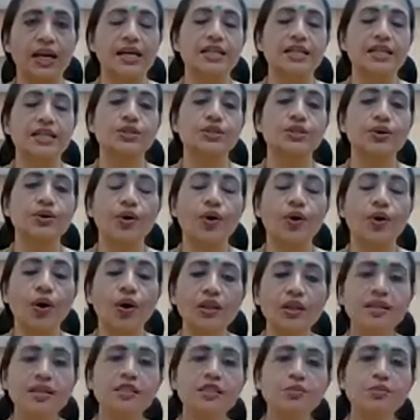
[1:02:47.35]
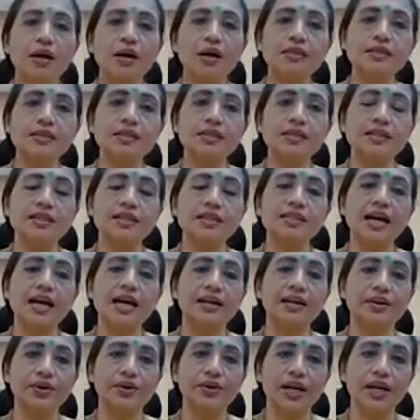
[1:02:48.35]
So all these smart cities
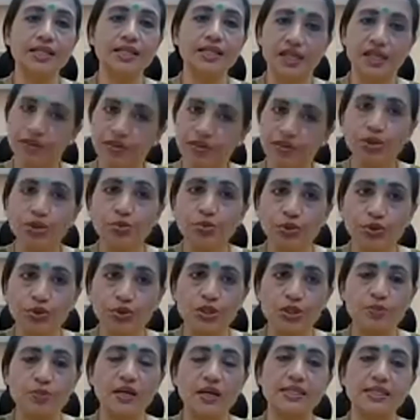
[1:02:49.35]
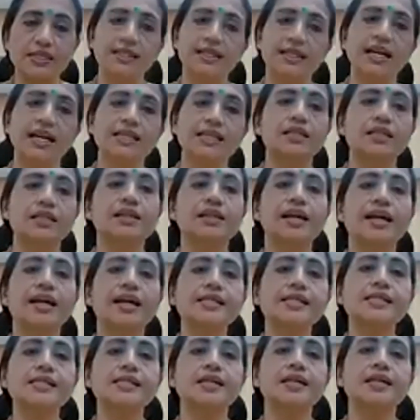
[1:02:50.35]
had created, even Tumkur Smart City had
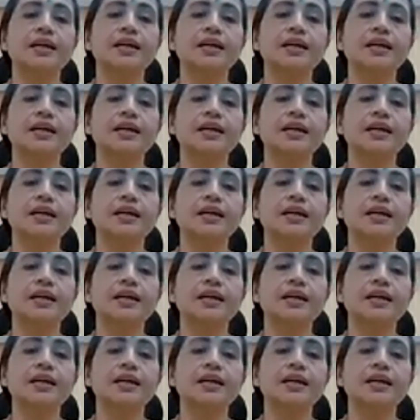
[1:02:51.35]
created